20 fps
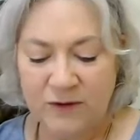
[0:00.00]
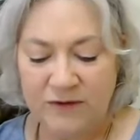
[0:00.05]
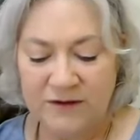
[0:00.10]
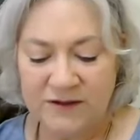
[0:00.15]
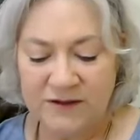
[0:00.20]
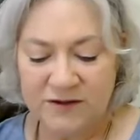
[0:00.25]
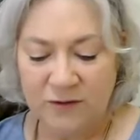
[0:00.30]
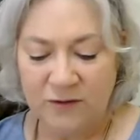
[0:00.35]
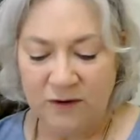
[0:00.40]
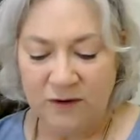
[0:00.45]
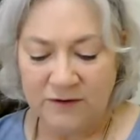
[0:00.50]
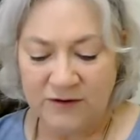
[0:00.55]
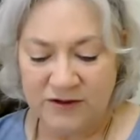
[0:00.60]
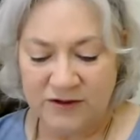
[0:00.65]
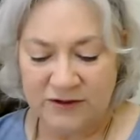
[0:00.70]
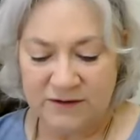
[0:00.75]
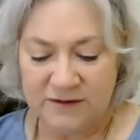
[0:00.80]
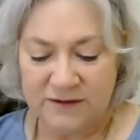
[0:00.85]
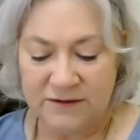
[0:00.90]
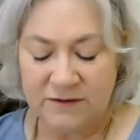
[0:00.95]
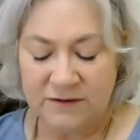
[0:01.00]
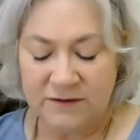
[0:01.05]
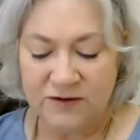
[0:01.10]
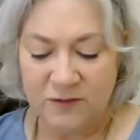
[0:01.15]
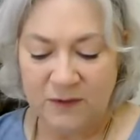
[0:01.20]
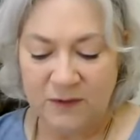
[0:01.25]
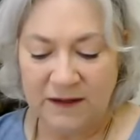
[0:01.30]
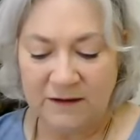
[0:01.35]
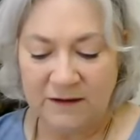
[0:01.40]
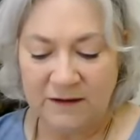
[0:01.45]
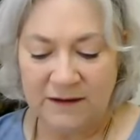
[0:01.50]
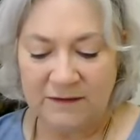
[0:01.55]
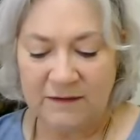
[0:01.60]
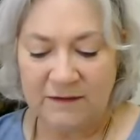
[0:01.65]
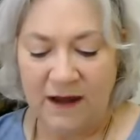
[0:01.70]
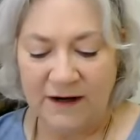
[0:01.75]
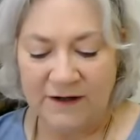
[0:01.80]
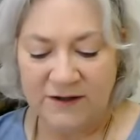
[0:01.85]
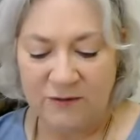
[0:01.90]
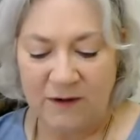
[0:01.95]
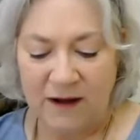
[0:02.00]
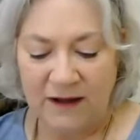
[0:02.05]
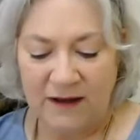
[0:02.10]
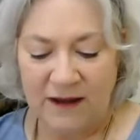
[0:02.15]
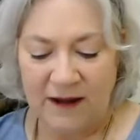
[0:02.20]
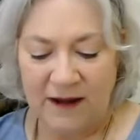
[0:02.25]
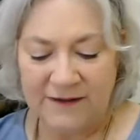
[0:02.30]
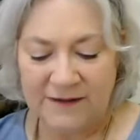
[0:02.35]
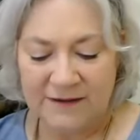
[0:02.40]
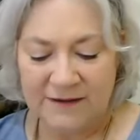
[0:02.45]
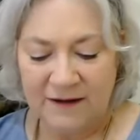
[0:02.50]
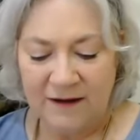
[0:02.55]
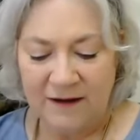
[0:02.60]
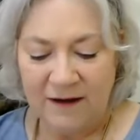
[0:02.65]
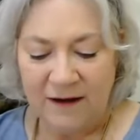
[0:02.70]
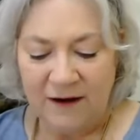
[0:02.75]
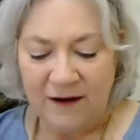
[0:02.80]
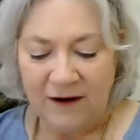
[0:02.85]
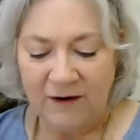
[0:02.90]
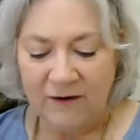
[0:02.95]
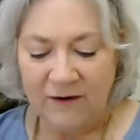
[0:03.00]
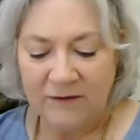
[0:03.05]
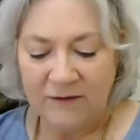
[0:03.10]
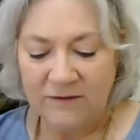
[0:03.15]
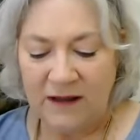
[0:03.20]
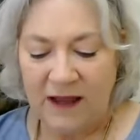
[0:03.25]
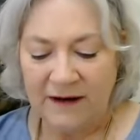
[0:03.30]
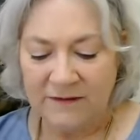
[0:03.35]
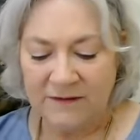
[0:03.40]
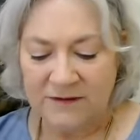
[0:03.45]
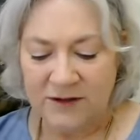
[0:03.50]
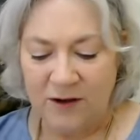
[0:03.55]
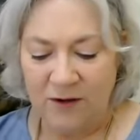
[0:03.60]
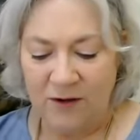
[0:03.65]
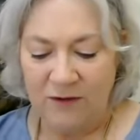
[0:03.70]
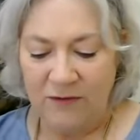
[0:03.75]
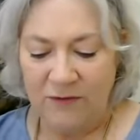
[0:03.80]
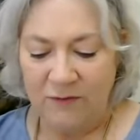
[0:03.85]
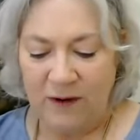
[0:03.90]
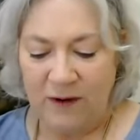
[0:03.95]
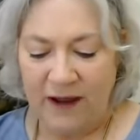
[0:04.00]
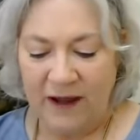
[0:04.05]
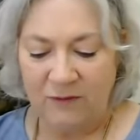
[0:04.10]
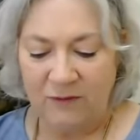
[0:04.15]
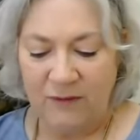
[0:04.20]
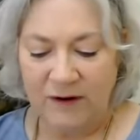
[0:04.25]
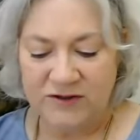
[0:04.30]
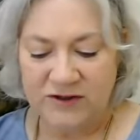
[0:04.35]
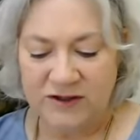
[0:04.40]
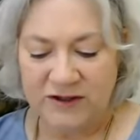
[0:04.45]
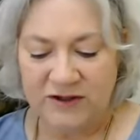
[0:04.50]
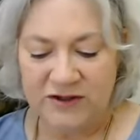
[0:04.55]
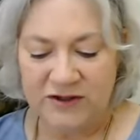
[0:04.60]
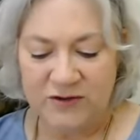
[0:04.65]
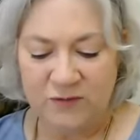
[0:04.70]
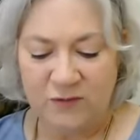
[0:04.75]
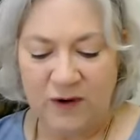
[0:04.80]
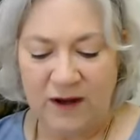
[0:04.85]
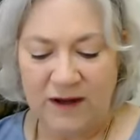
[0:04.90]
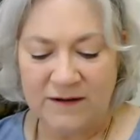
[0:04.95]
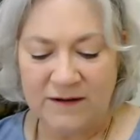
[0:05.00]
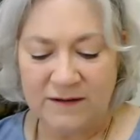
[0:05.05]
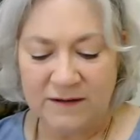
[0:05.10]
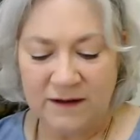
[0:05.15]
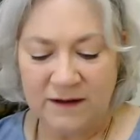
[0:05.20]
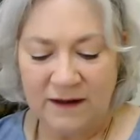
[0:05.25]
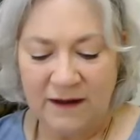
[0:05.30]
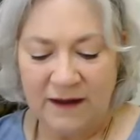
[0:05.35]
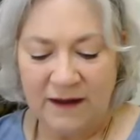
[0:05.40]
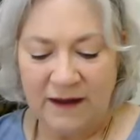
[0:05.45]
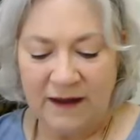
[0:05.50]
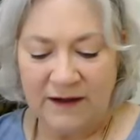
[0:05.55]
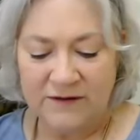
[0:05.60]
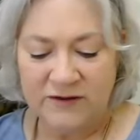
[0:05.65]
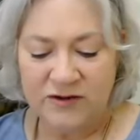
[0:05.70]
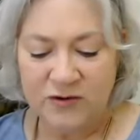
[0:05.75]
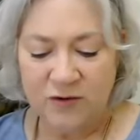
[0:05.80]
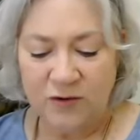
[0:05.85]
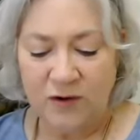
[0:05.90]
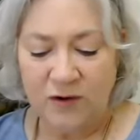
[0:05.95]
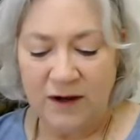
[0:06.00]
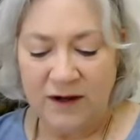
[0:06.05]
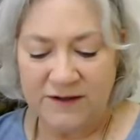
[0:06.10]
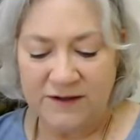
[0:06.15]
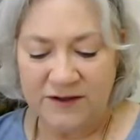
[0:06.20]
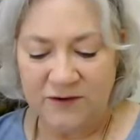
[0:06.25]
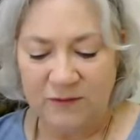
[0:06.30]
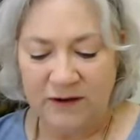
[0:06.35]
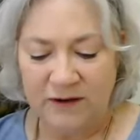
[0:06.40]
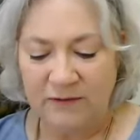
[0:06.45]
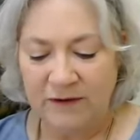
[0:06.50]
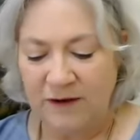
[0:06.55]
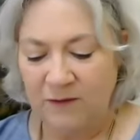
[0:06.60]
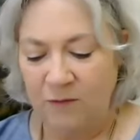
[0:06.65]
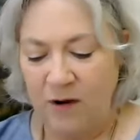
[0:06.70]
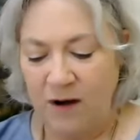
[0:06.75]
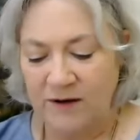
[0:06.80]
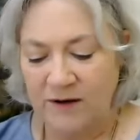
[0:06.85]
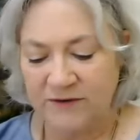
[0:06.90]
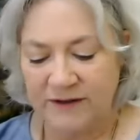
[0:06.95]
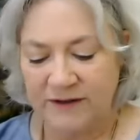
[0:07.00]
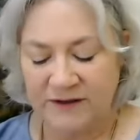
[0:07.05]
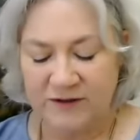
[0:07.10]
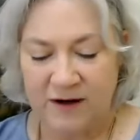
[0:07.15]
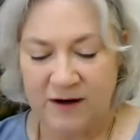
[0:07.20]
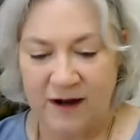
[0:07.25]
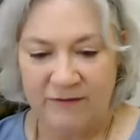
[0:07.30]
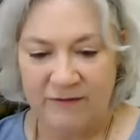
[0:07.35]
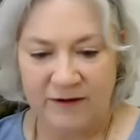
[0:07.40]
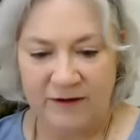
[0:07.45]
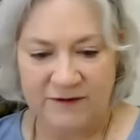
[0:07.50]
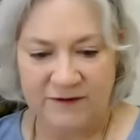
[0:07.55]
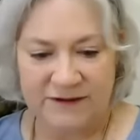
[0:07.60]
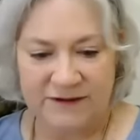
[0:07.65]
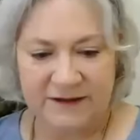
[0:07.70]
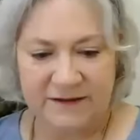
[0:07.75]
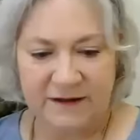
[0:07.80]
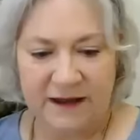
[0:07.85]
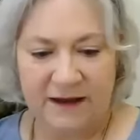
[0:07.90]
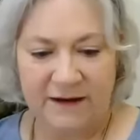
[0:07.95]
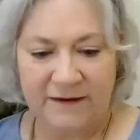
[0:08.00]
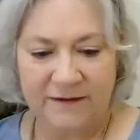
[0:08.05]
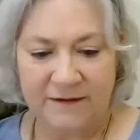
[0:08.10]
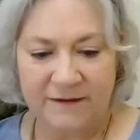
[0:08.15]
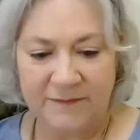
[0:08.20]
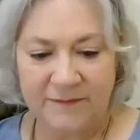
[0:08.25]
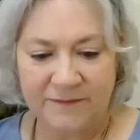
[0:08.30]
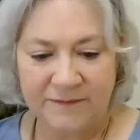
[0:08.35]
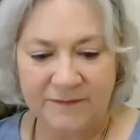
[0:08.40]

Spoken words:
with his torch, still twinkling like twilight, her lightened all the way where she should wend, and joy to weary wandering travelers did lend.